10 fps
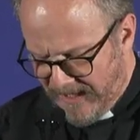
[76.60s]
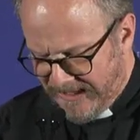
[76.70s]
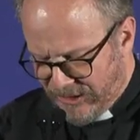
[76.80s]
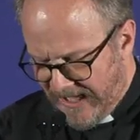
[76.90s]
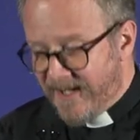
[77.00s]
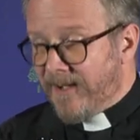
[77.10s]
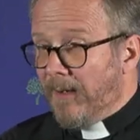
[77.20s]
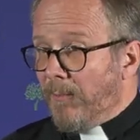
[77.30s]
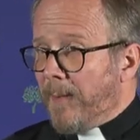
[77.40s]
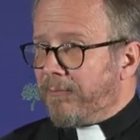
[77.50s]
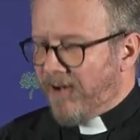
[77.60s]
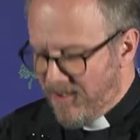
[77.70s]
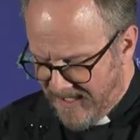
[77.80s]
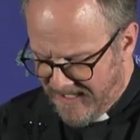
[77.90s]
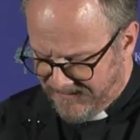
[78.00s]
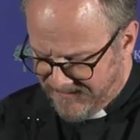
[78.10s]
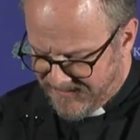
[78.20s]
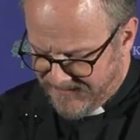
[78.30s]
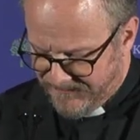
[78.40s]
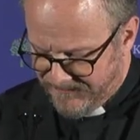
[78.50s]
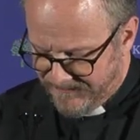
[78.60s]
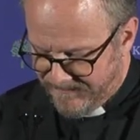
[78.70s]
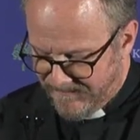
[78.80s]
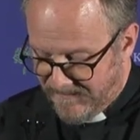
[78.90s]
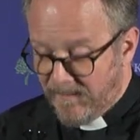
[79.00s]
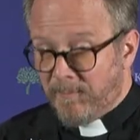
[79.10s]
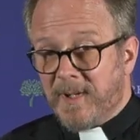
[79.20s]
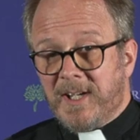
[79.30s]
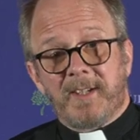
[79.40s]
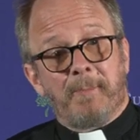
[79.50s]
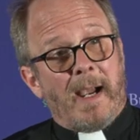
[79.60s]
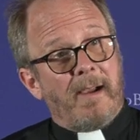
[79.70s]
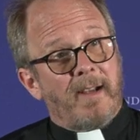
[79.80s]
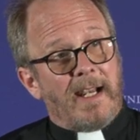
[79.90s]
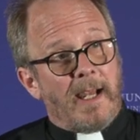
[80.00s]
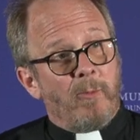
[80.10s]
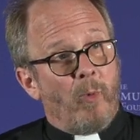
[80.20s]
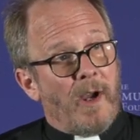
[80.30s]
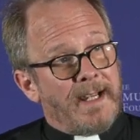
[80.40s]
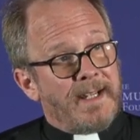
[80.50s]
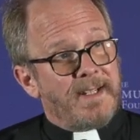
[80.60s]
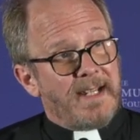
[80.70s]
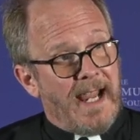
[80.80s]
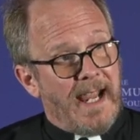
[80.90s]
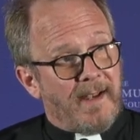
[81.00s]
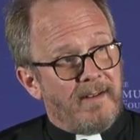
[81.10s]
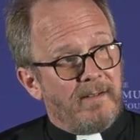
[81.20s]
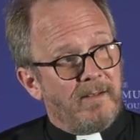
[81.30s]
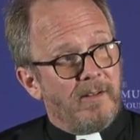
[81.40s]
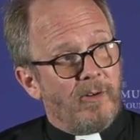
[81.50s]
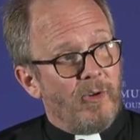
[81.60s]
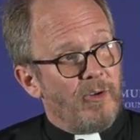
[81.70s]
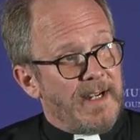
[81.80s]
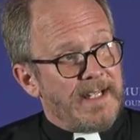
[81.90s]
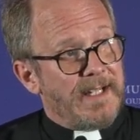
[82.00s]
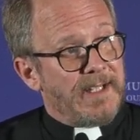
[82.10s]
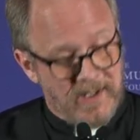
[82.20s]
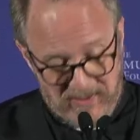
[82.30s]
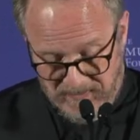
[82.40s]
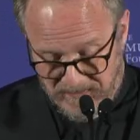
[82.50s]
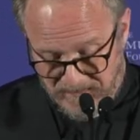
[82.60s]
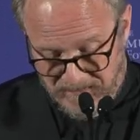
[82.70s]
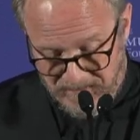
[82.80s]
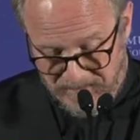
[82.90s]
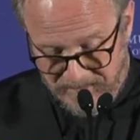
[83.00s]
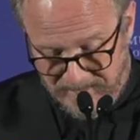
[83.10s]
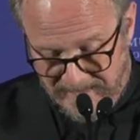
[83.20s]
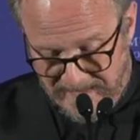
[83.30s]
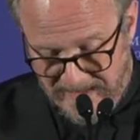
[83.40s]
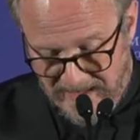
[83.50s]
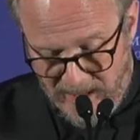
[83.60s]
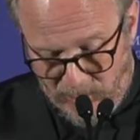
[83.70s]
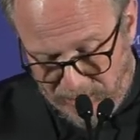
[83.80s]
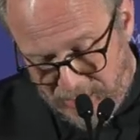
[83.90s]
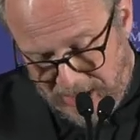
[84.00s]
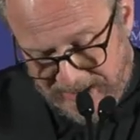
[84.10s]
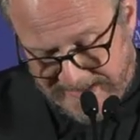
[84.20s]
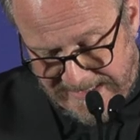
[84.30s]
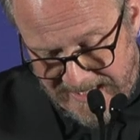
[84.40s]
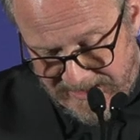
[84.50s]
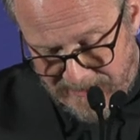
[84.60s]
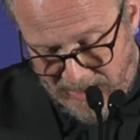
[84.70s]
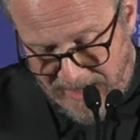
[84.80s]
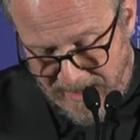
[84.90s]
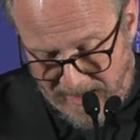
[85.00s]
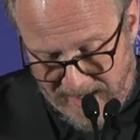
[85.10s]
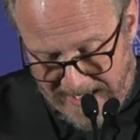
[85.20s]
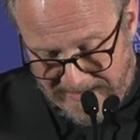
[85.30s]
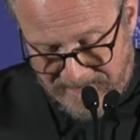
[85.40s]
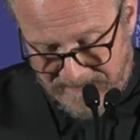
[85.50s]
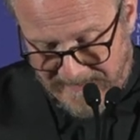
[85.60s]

my gender and my pronouns? Because apparently one in ten already do. What are you going to say to them at nine?